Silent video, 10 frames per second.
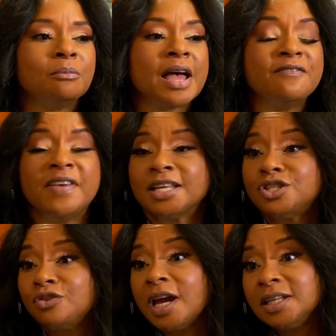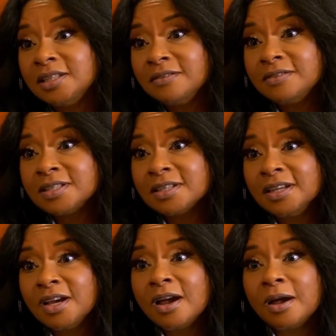advanced directives.
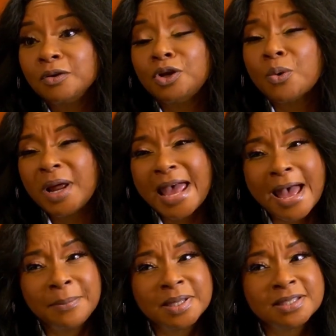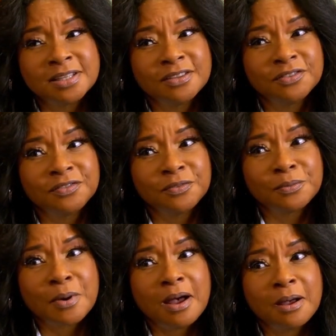You know, what happens if
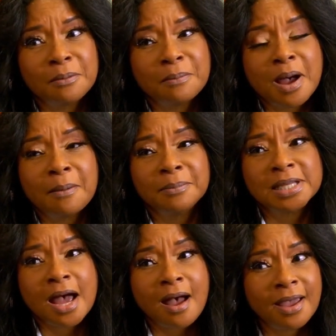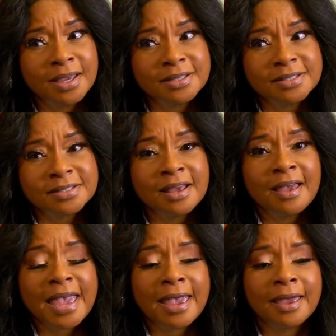mom dies,
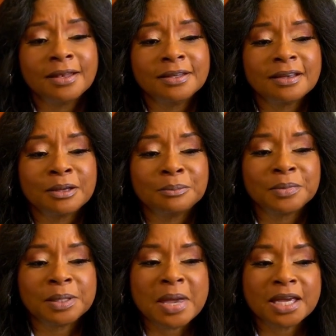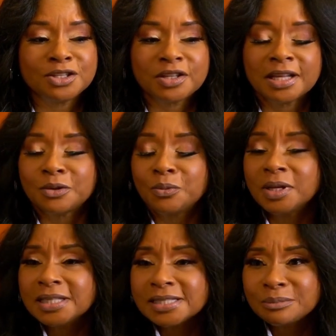and making sure that the
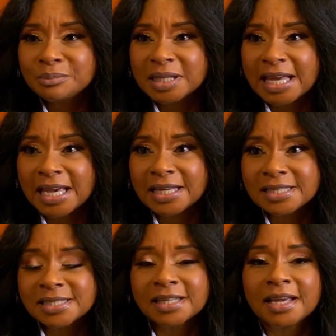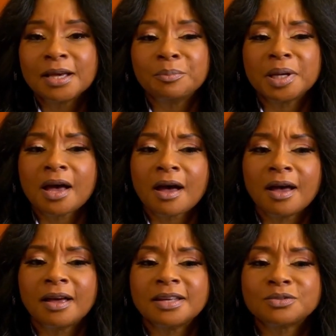will is in place.
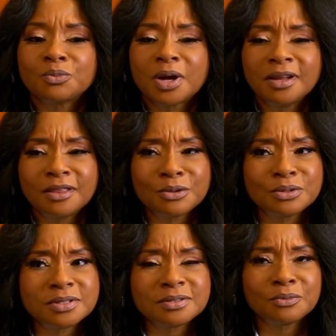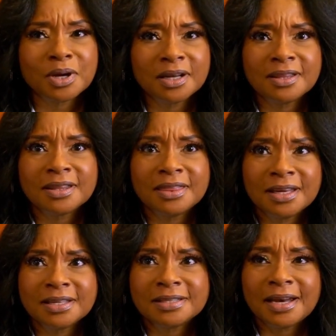Because one of the
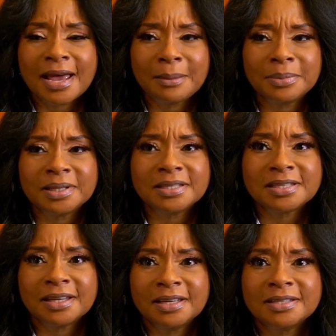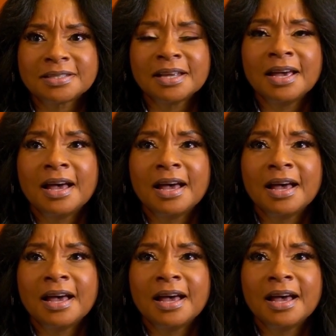things that happens is